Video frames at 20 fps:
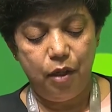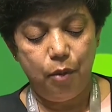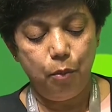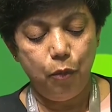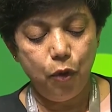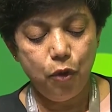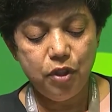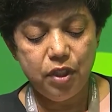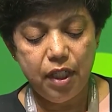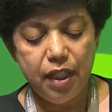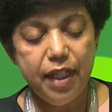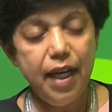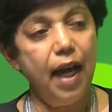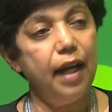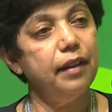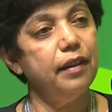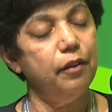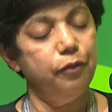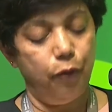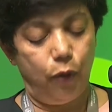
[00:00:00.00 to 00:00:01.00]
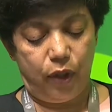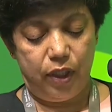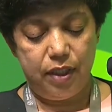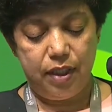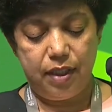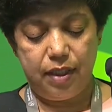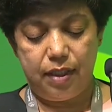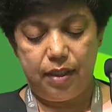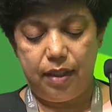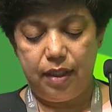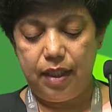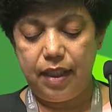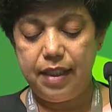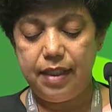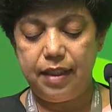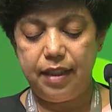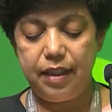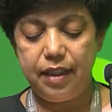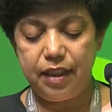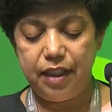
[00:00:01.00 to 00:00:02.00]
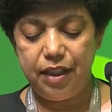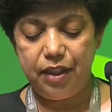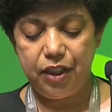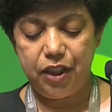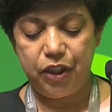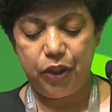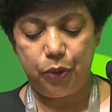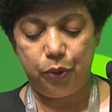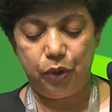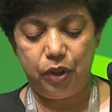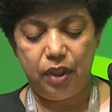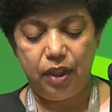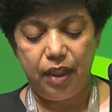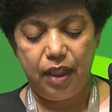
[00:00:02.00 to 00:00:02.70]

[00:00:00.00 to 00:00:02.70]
mostly at the Forest Research Institute.